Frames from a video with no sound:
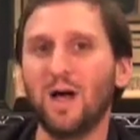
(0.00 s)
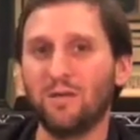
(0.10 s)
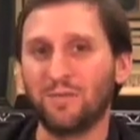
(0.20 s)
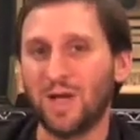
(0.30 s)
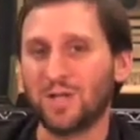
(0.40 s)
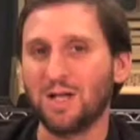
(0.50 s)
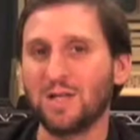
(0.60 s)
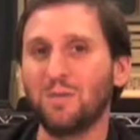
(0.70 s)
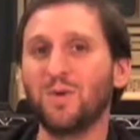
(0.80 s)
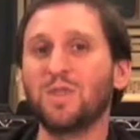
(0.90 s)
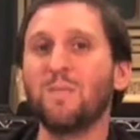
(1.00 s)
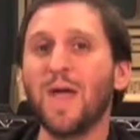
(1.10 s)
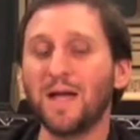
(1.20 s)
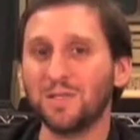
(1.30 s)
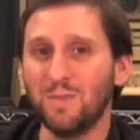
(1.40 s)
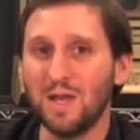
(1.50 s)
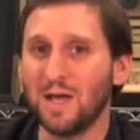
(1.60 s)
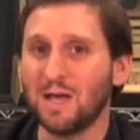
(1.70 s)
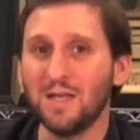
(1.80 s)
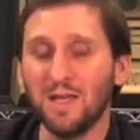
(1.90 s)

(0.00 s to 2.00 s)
of Flash content, but the mass media,